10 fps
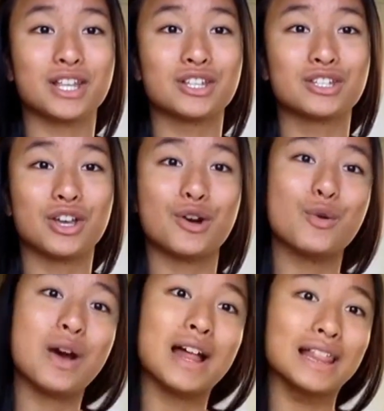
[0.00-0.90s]
So
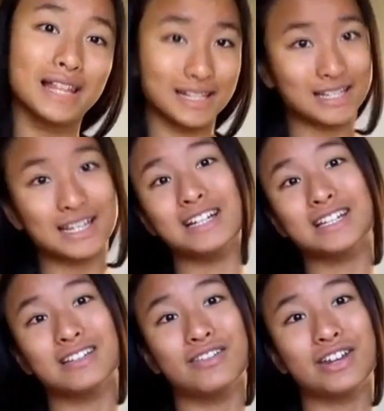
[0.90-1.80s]
let's get into
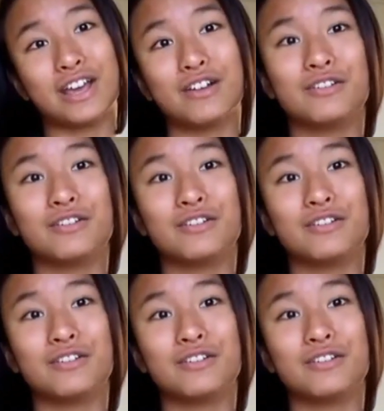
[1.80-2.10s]
the video.